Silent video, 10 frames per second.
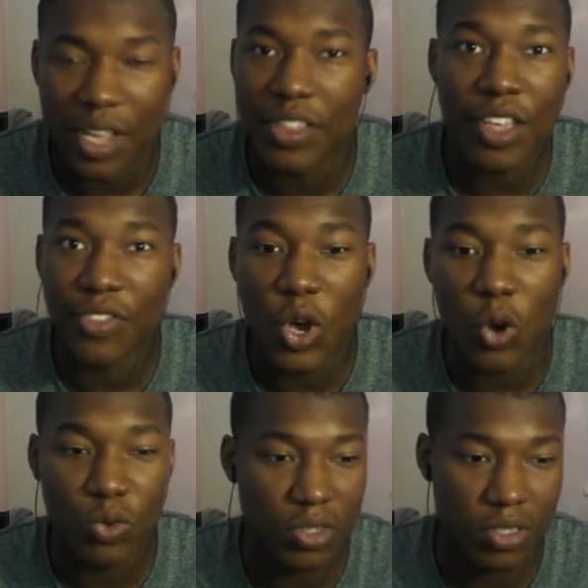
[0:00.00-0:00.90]
know, in
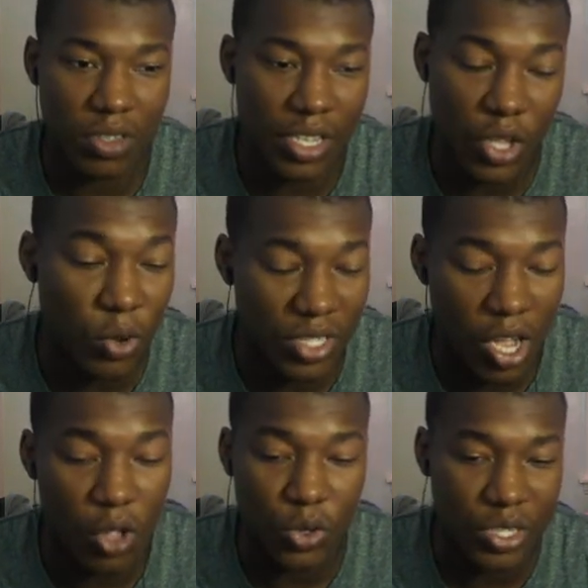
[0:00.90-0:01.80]
those
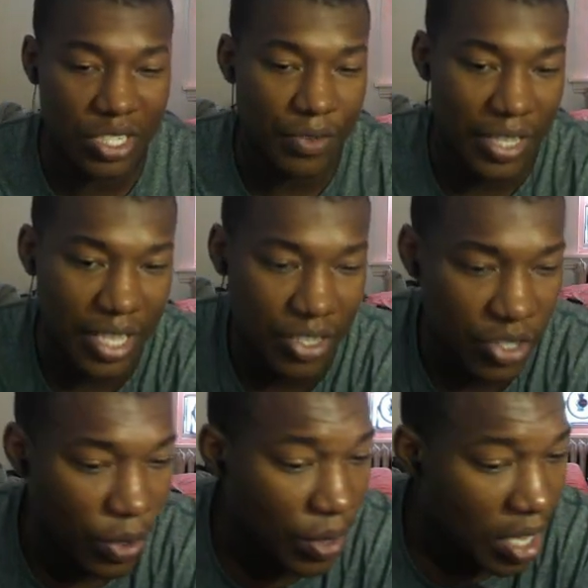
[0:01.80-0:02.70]
Call of Duties and stuff like that.
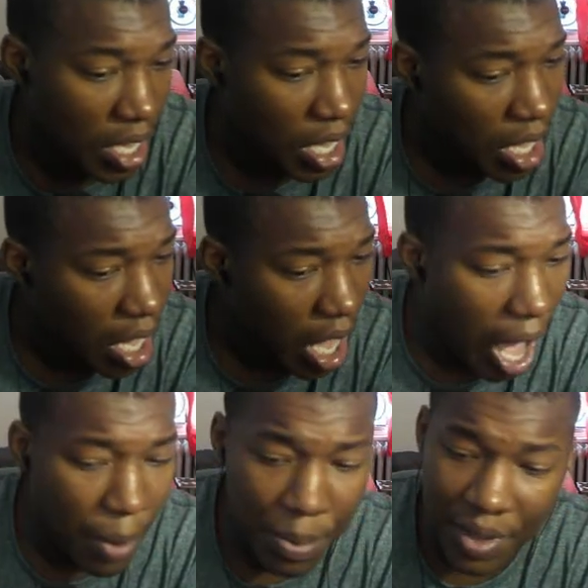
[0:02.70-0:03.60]
So
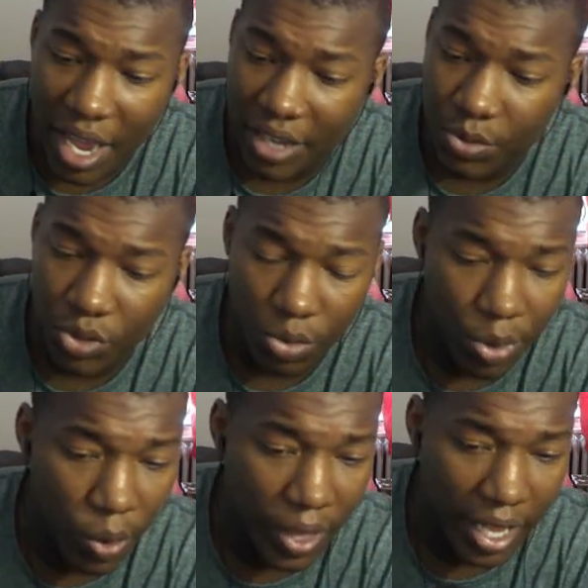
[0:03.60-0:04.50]
I'm gonna be honest with you,
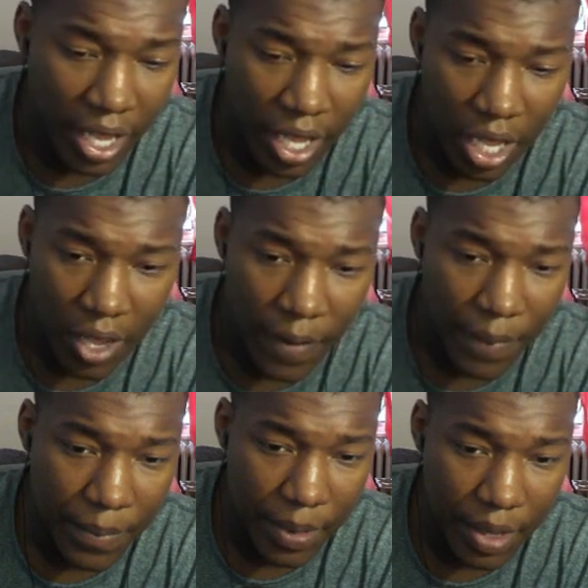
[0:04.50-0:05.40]
bro. Like,
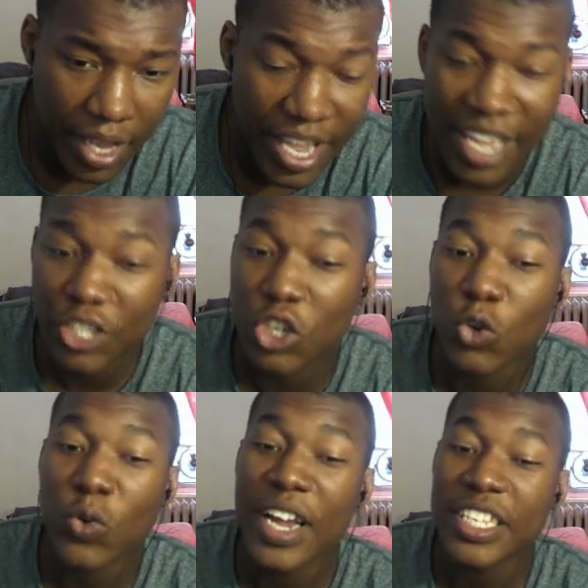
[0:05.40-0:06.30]
it is
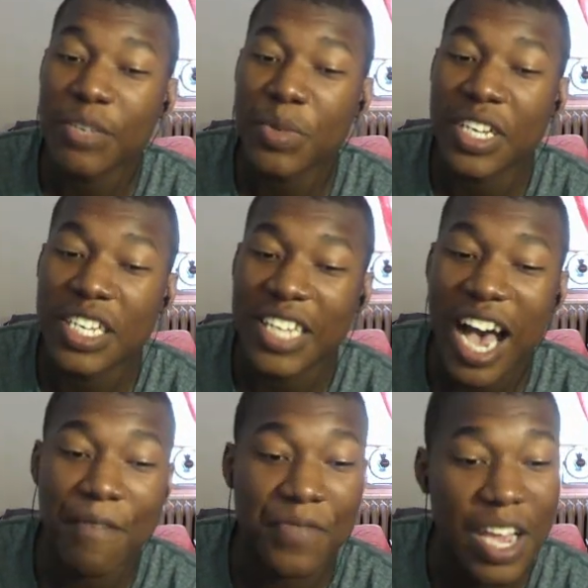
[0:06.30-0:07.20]
crazy because
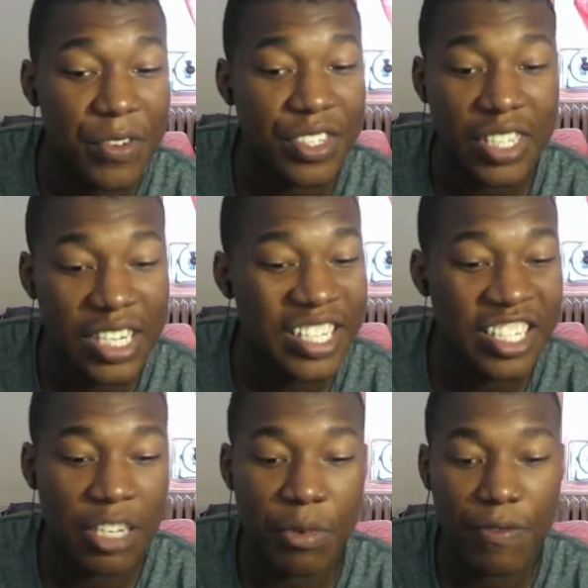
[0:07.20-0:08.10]
I've never seen
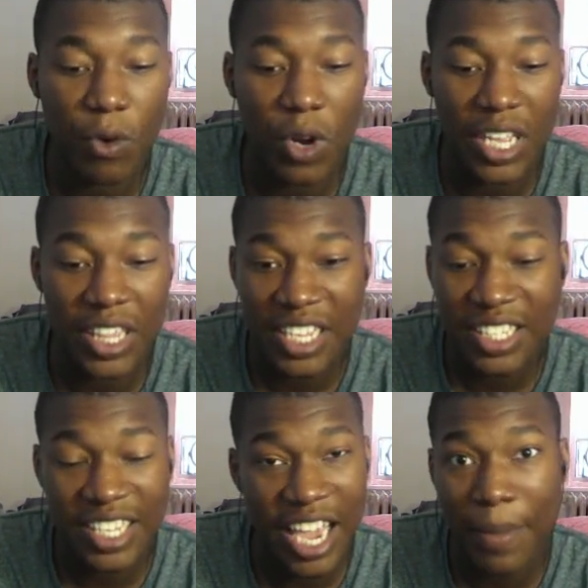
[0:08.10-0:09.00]
this scene before, and
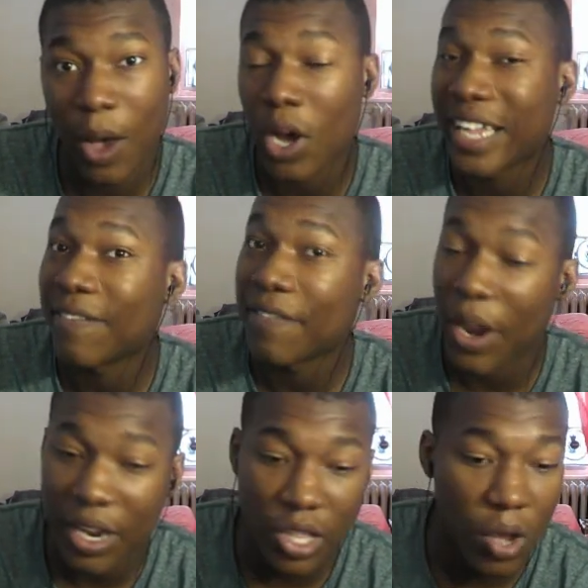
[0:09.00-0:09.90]
this came out a
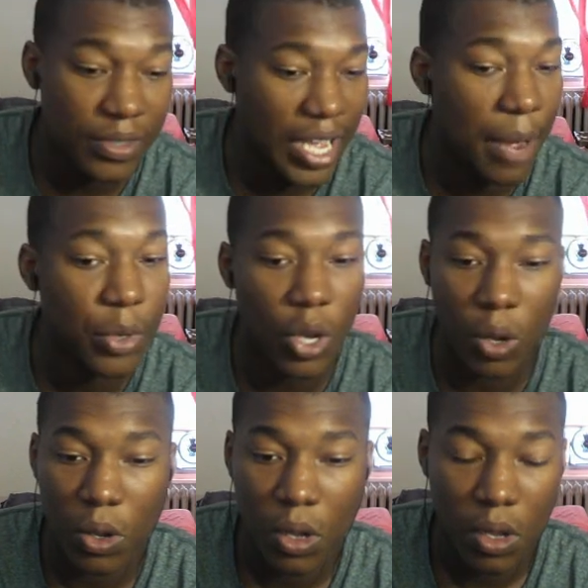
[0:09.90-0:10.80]
very long time
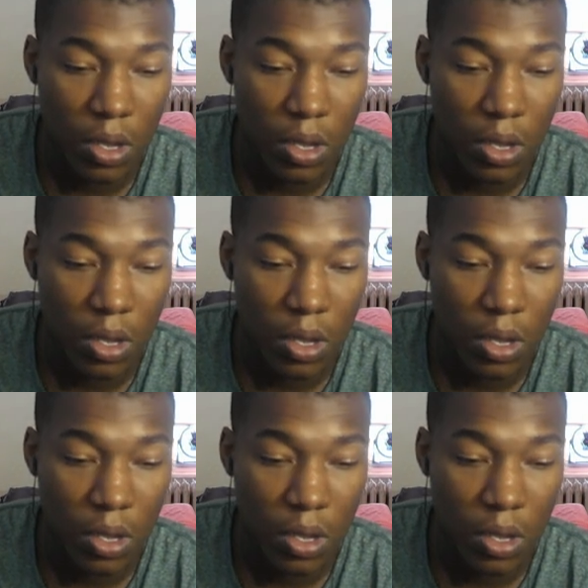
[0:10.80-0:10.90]
ago.